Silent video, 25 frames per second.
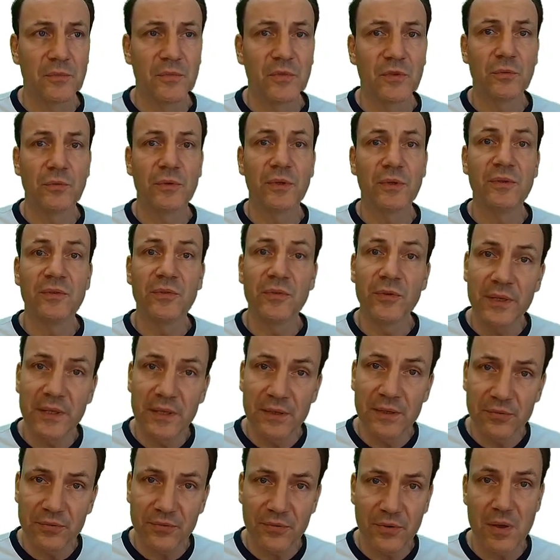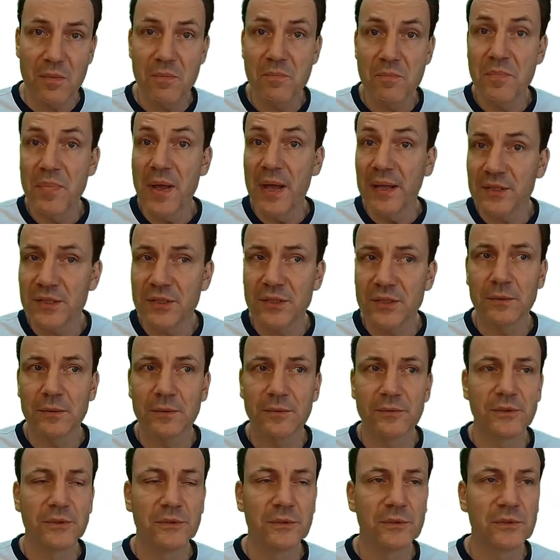to retrieve a batch
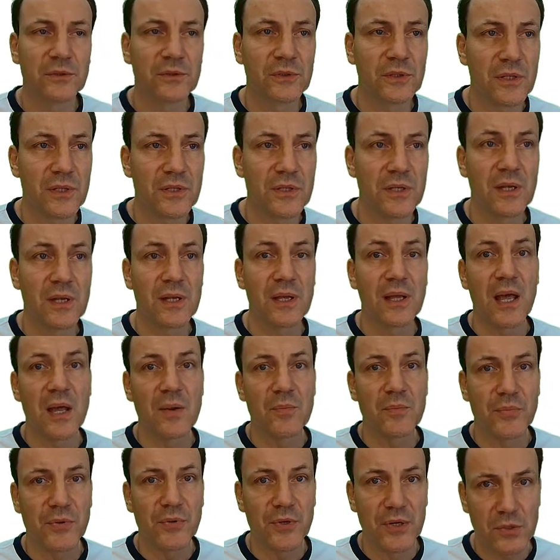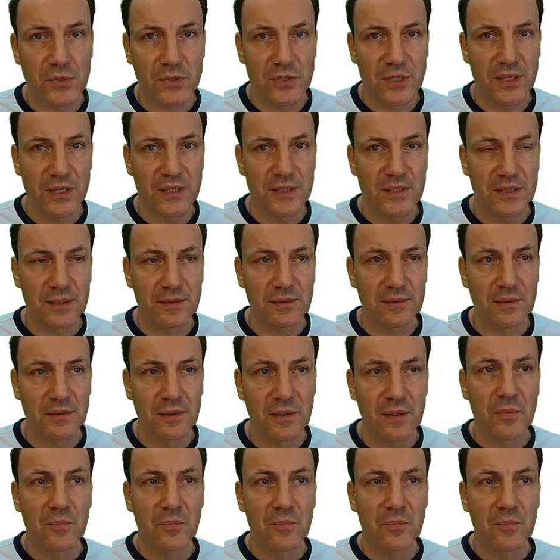of users and process it